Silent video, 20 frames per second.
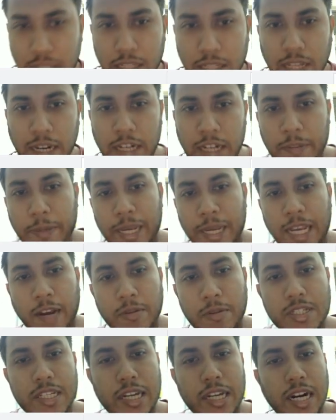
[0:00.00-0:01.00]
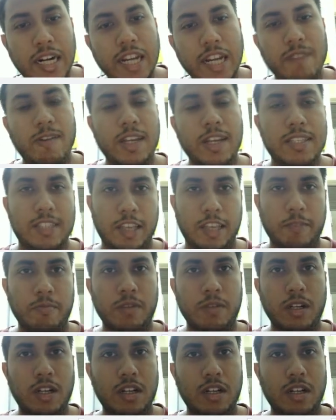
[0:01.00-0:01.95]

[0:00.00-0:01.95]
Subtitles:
it becomes relatively same,